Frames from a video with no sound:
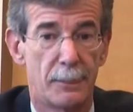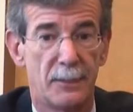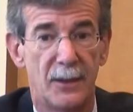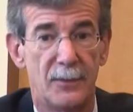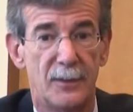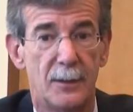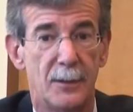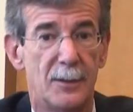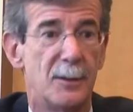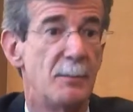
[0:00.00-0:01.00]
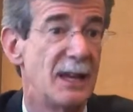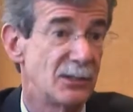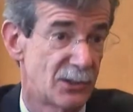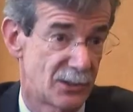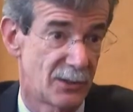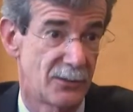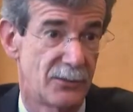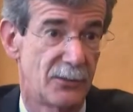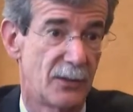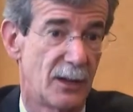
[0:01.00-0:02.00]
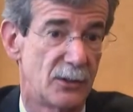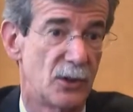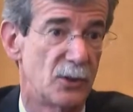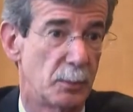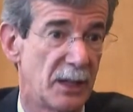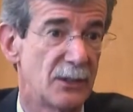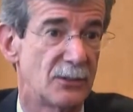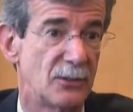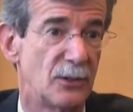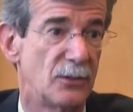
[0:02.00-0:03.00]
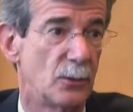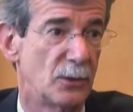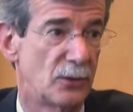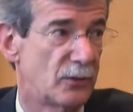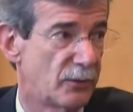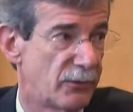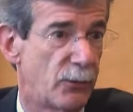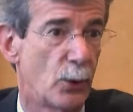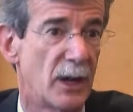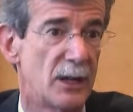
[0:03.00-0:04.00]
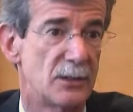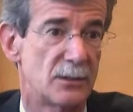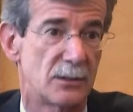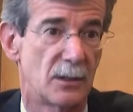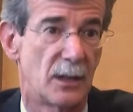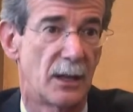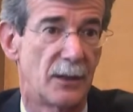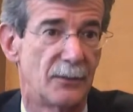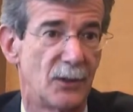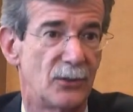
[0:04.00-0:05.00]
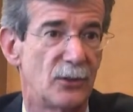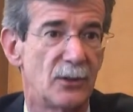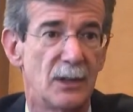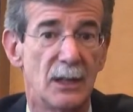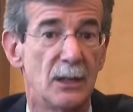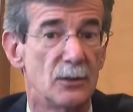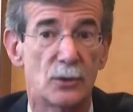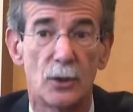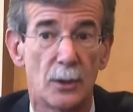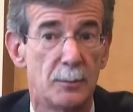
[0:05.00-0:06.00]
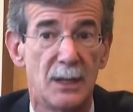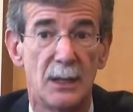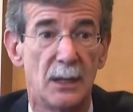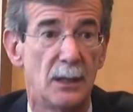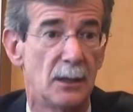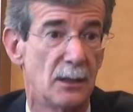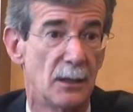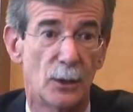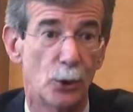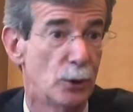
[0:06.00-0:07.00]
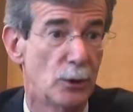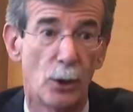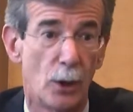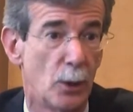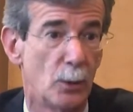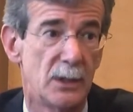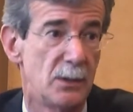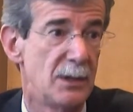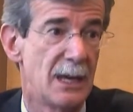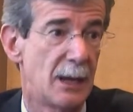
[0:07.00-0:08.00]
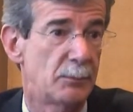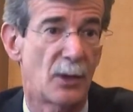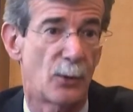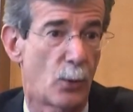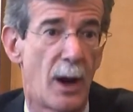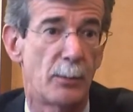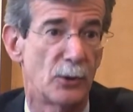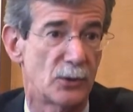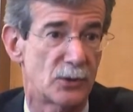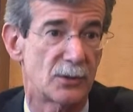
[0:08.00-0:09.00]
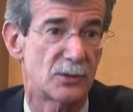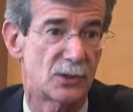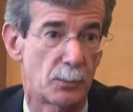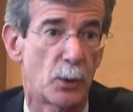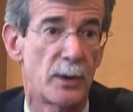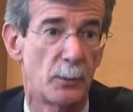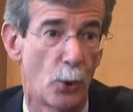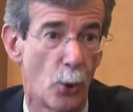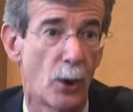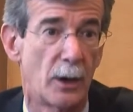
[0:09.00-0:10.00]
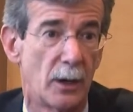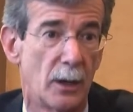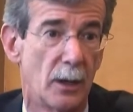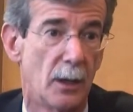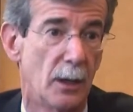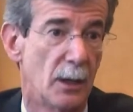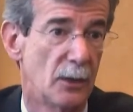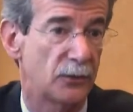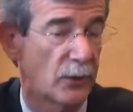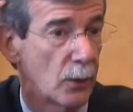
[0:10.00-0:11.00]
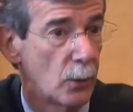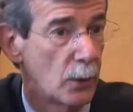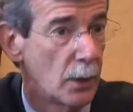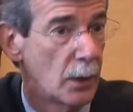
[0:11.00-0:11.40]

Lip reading: that the basis of Judge Blake's decision, which is the Fordyce decision, is going to be good law when you get up to the Roberts Supreme Court. So